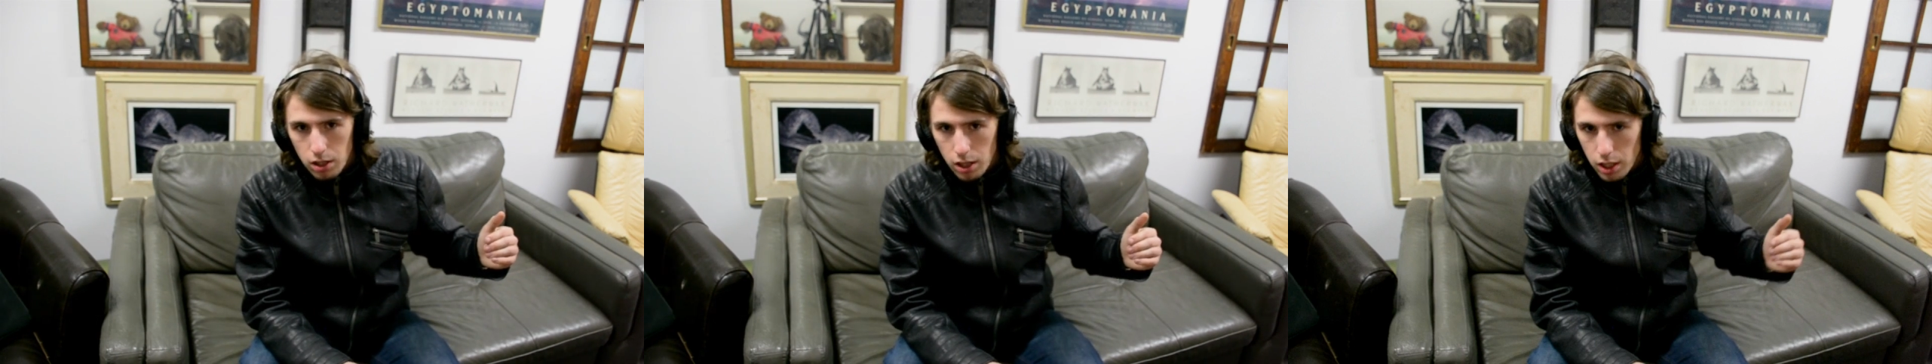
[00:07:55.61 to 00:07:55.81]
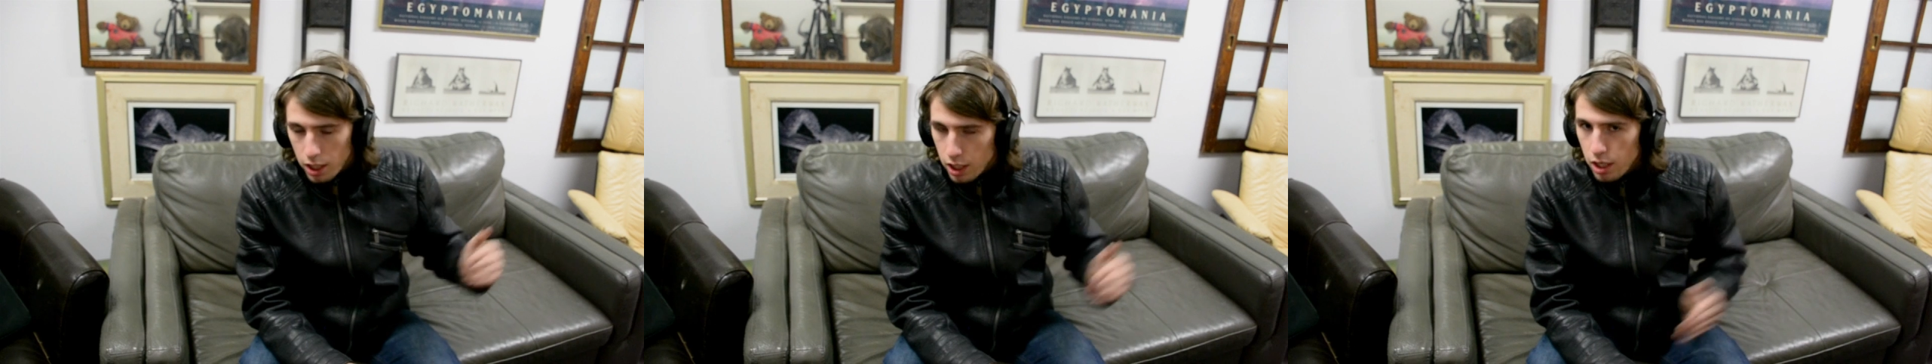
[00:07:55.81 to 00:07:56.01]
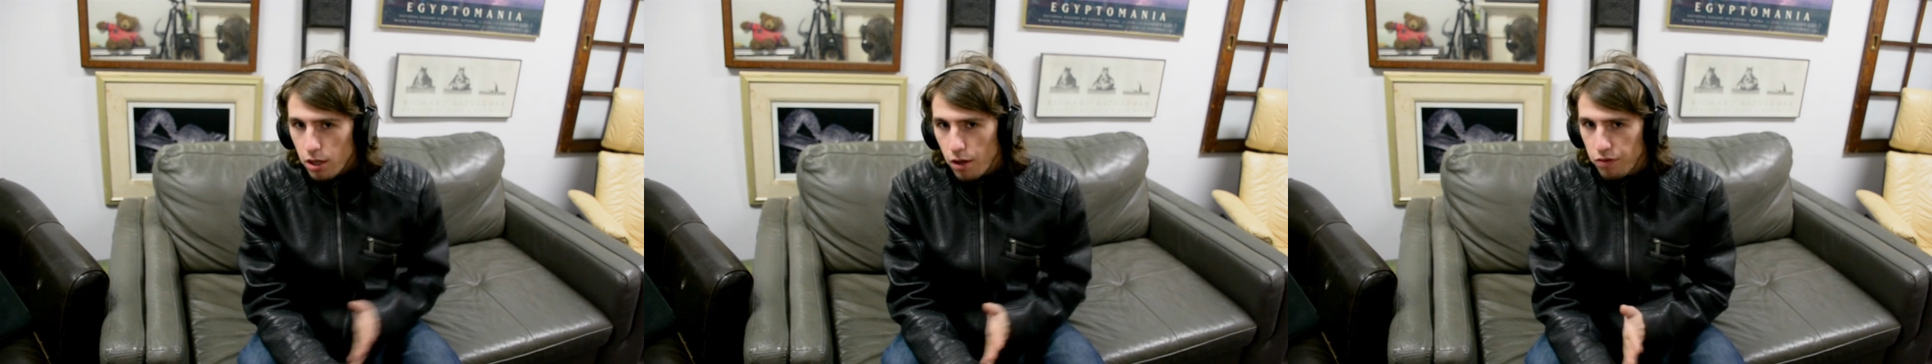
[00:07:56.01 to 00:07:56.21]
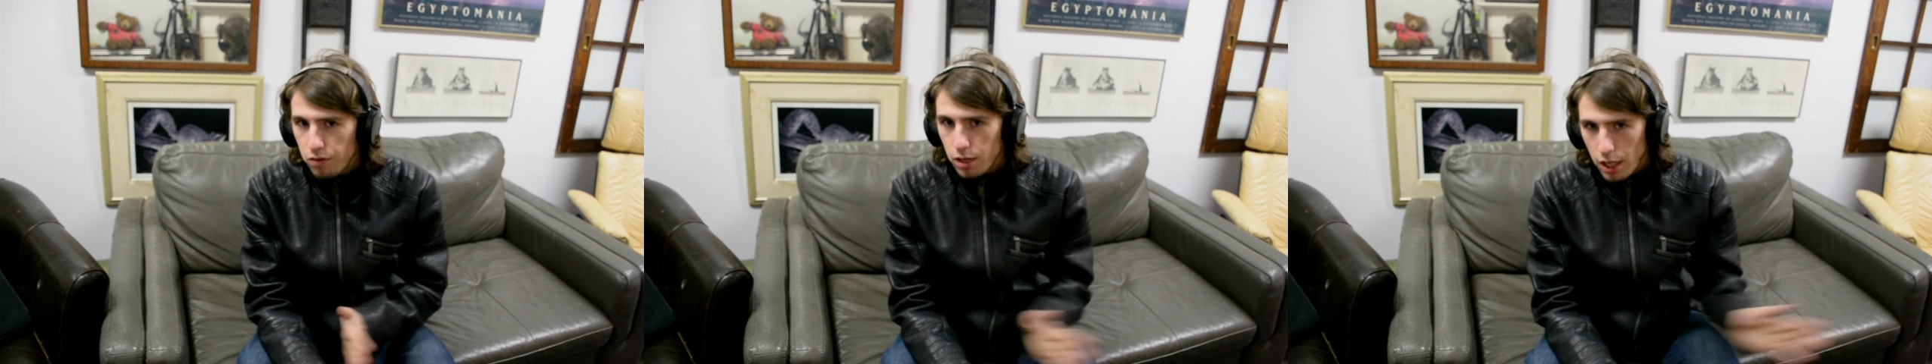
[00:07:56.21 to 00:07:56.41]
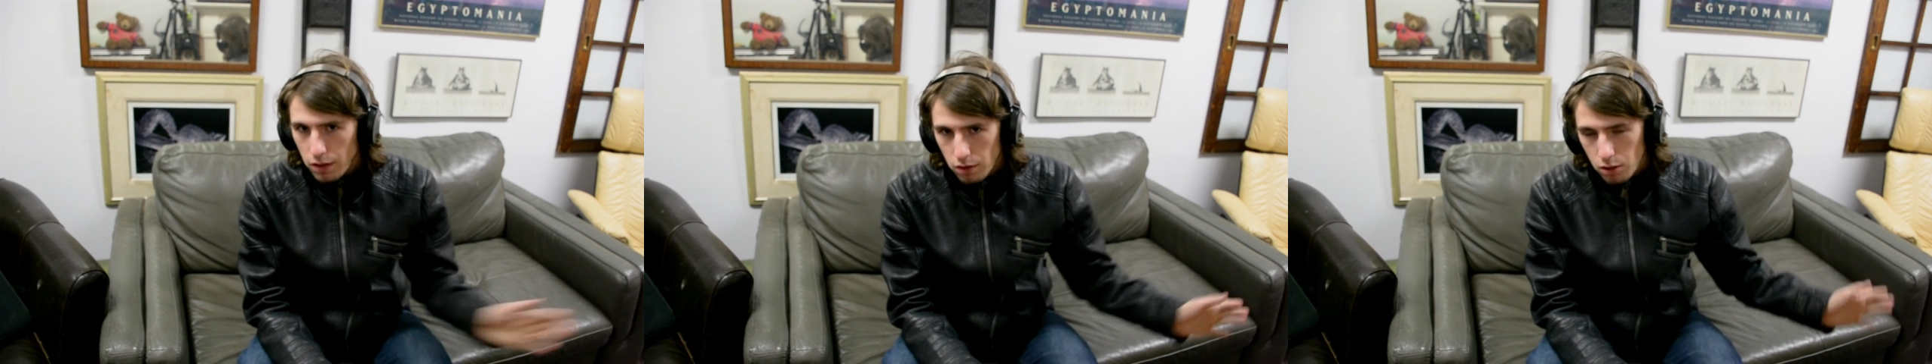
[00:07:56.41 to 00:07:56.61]
he
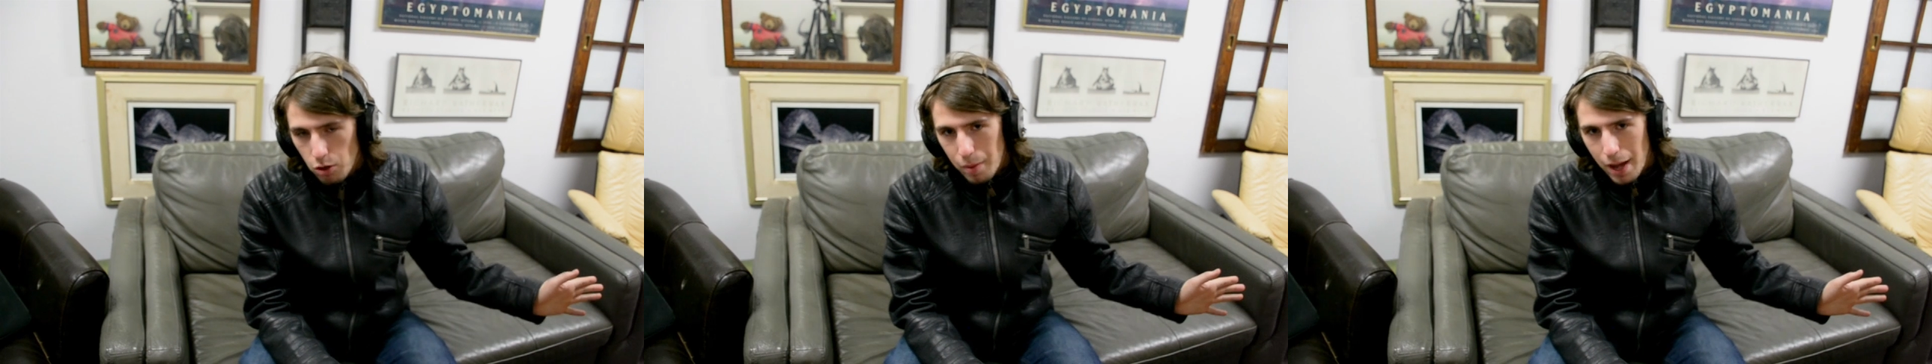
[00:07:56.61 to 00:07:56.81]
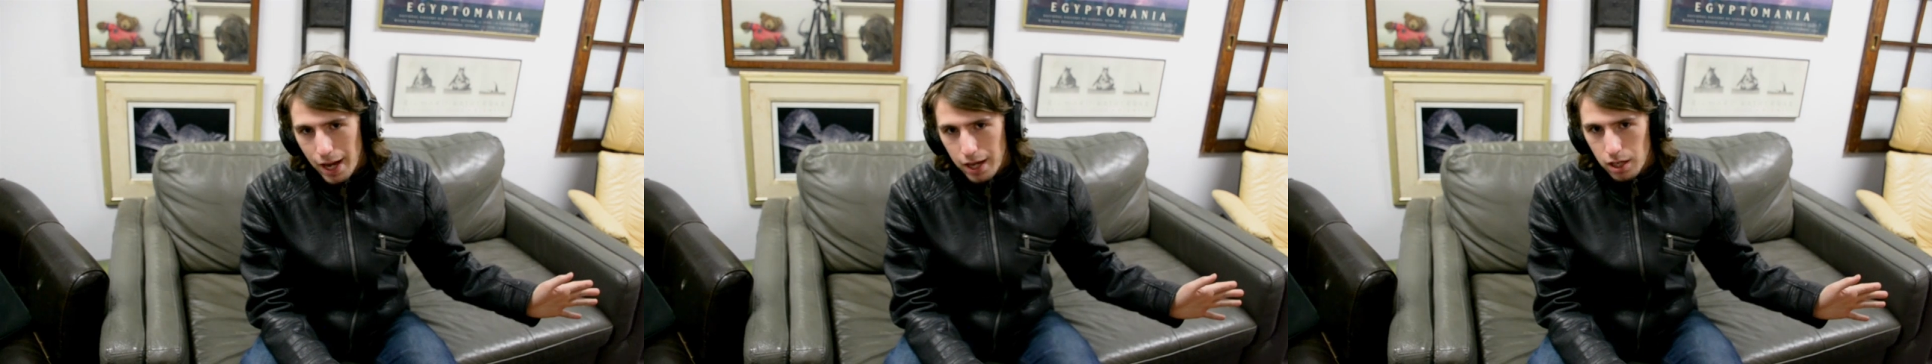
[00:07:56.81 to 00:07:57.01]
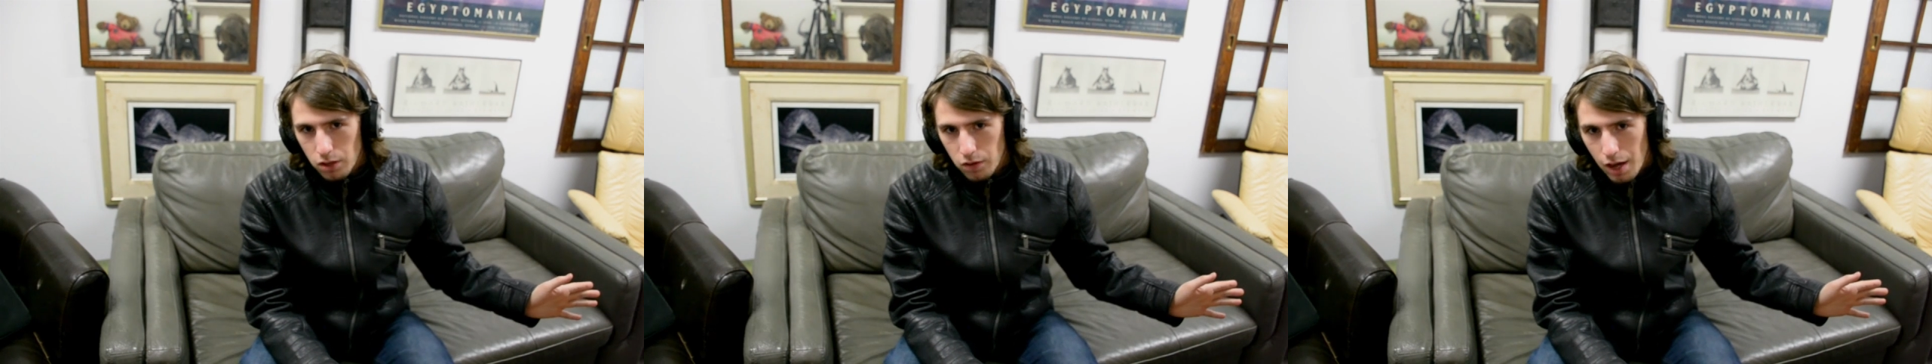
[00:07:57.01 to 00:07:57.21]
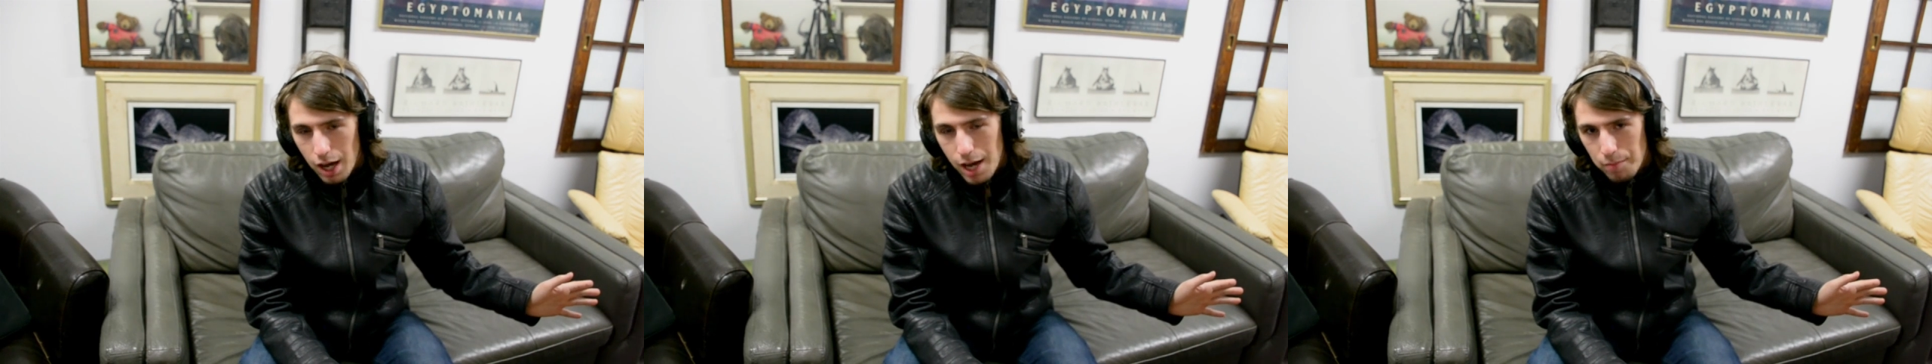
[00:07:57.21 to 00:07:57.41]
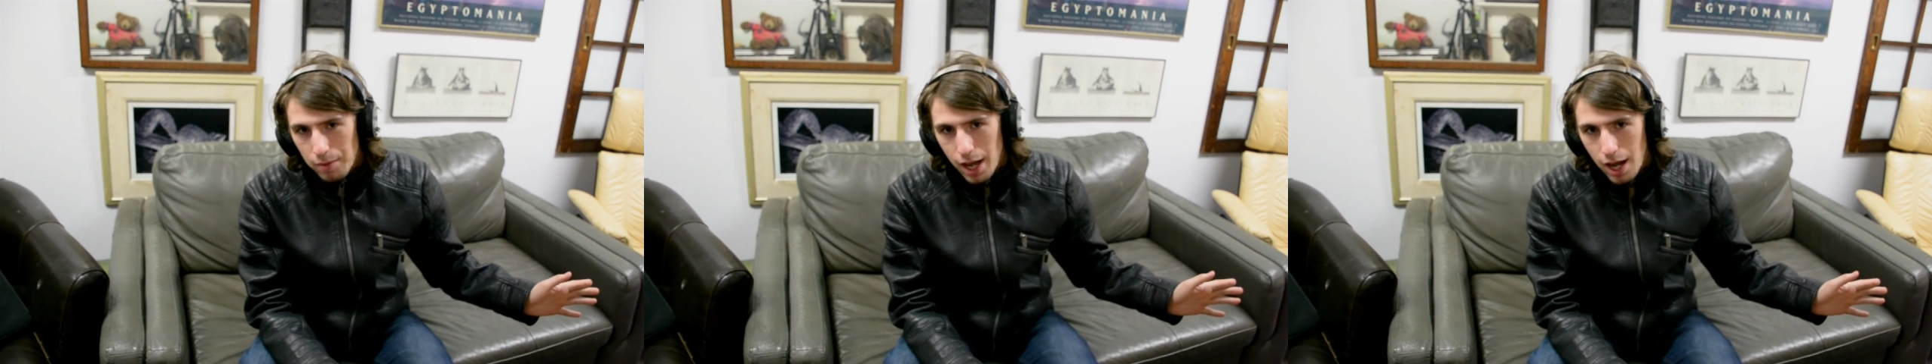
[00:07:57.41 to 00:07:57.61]
doesn't get to go back in
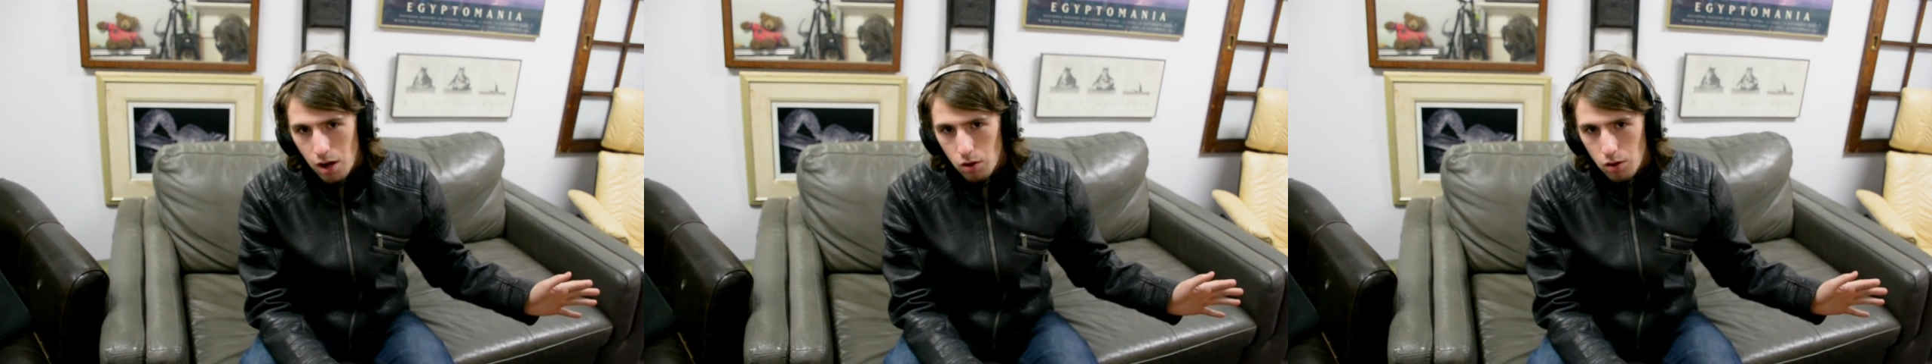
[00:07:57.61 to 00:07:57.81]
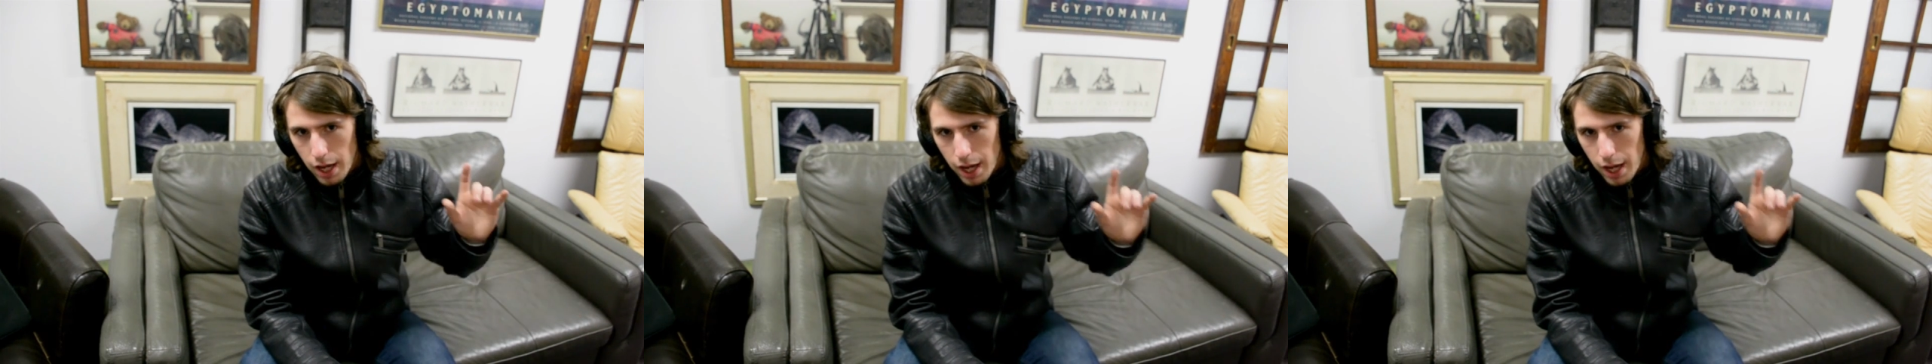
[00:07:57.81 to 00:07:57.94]
time now